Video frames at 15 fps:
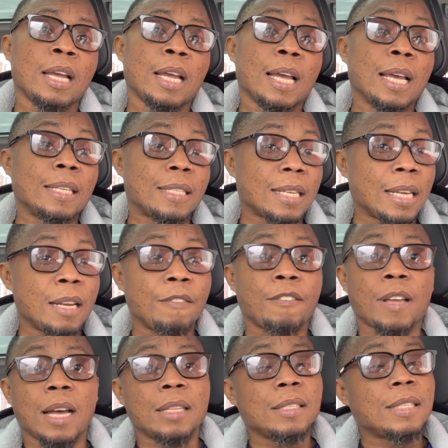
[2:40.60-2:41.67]
a
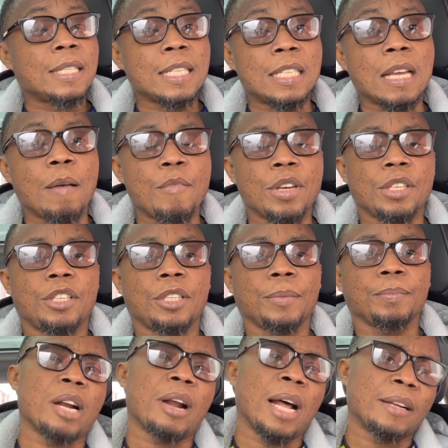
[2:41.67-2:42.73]
significant damage.
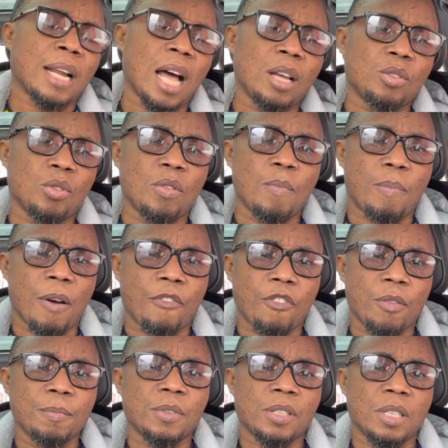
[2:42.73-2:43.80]
And how do you
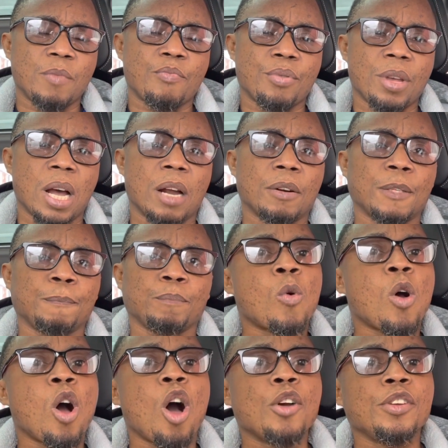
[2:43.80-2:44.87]
perform CPR?
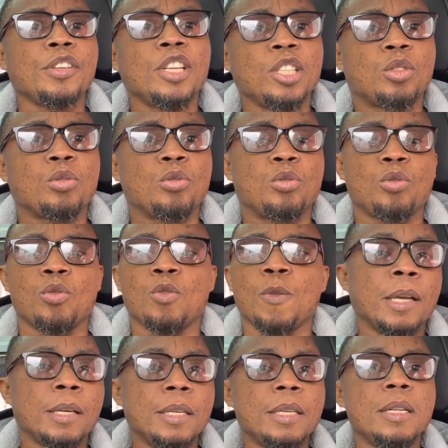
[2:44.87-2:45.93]
All you need to do,
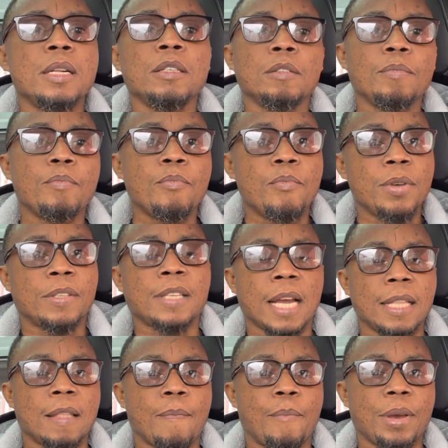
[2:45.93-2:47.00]
kneel
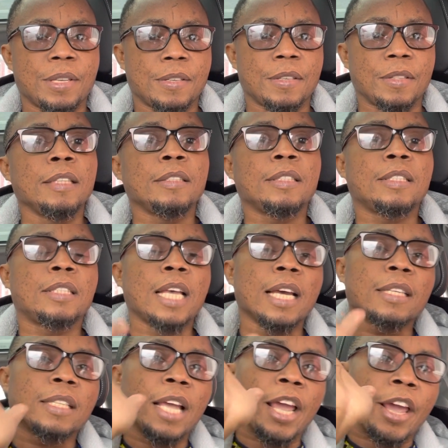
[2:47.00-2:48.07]
beside the person,
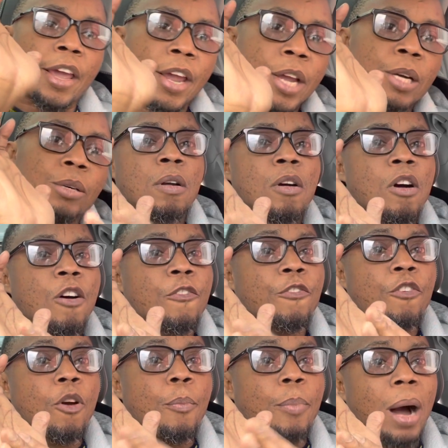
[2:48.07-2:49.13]
take the heel of
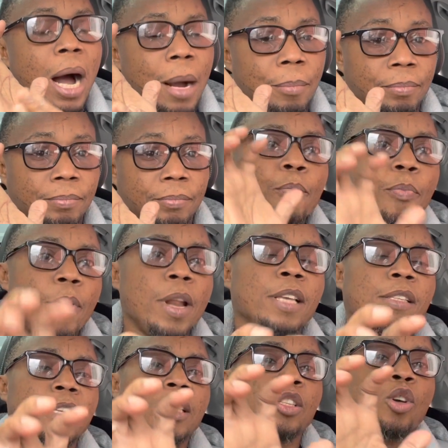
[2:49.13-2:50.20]
your palm,
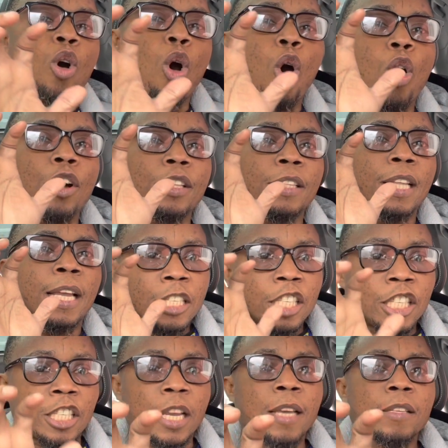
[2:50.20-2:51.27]
place it on the
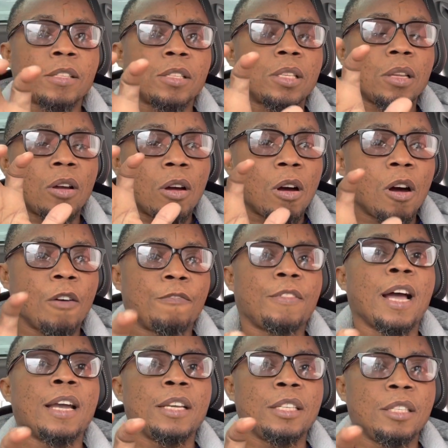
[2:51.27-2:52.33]
chest of
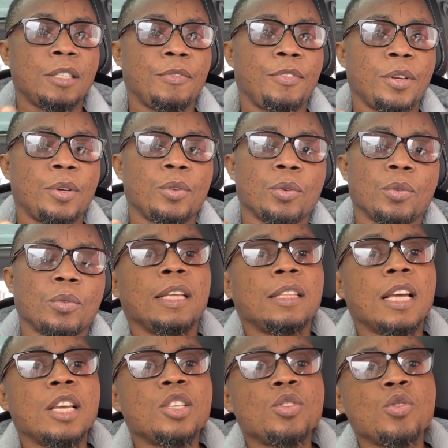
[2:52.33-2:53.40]
that individual.
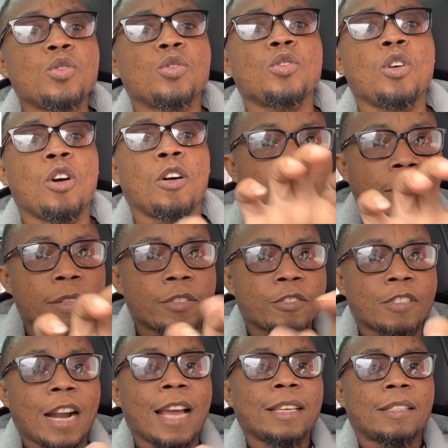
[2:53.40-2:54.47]
Then use your
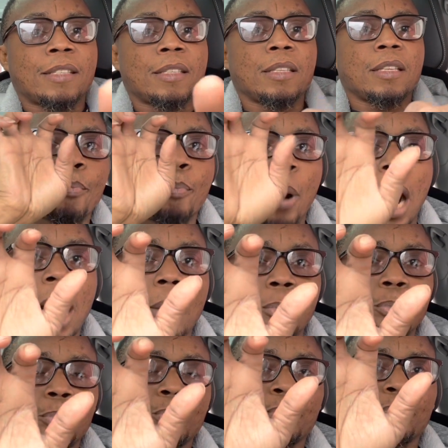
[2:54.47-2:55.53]
right
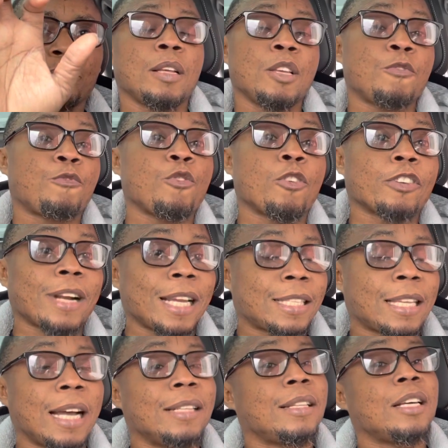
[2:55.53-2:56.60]
palm. If you're
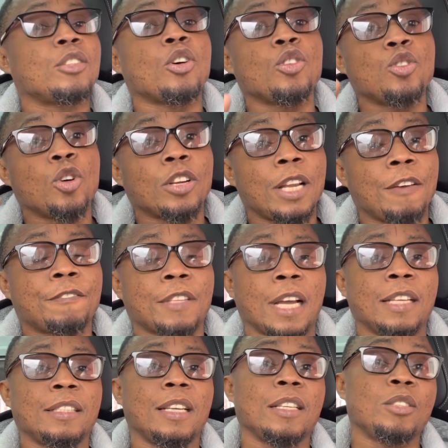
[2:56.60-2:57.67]
right-handed or you're
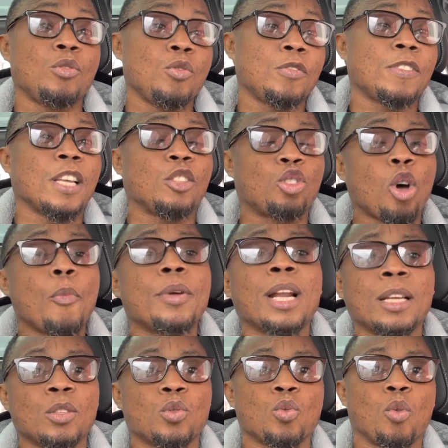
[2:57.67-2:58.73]
left-handed, use the
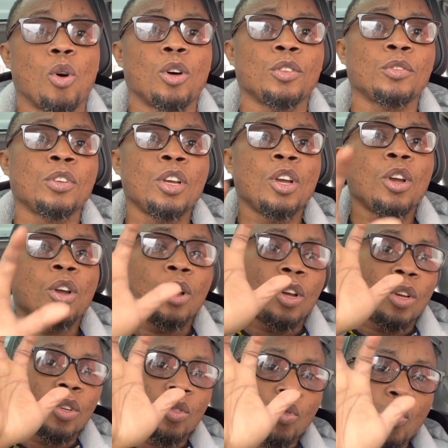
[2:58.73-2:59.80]
dominant one
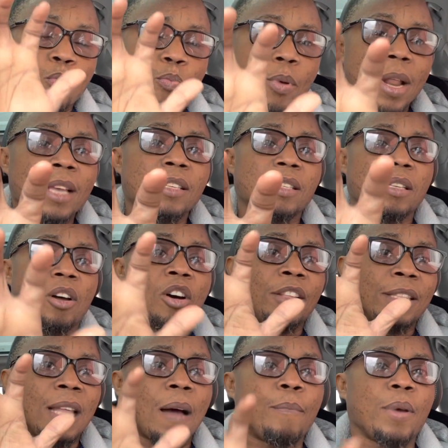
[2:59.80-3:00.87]
to place on that